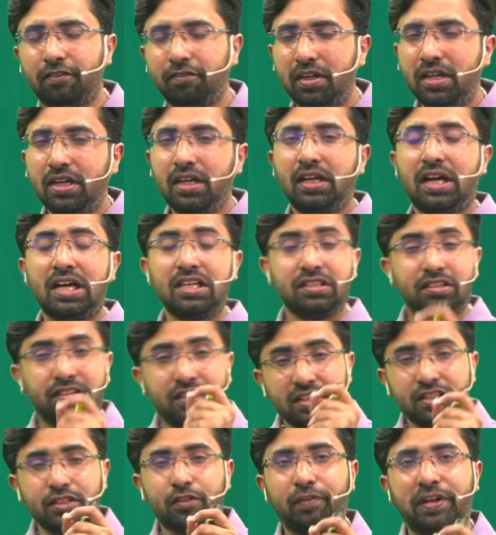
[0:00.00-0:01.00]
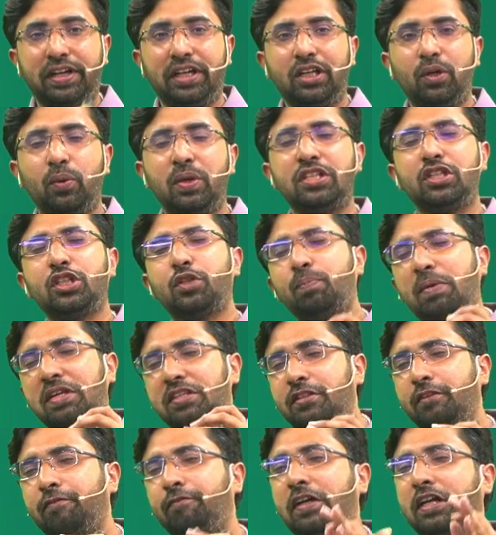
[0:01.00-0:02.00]
Guys, this video is
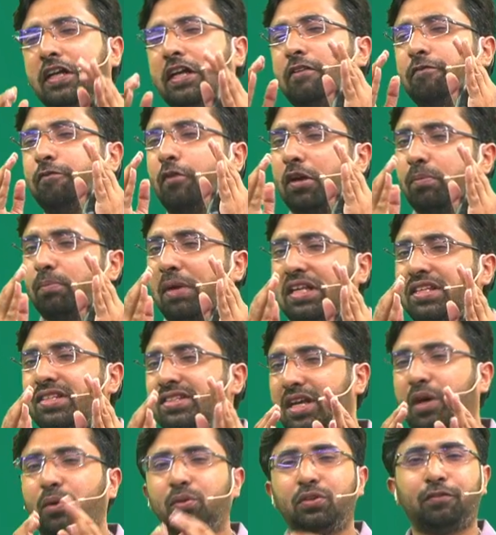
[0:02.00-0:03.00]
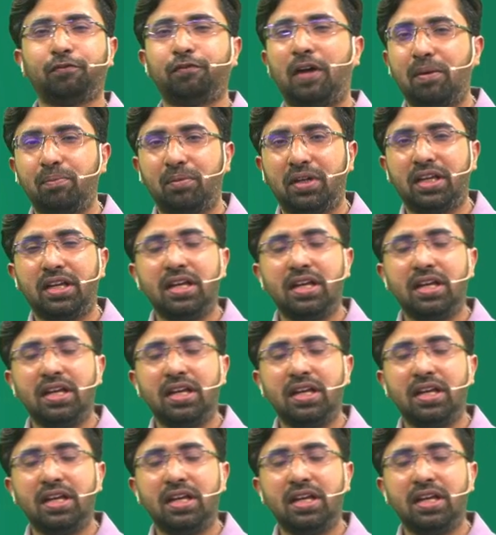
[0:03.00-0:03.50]
specifically for my South family.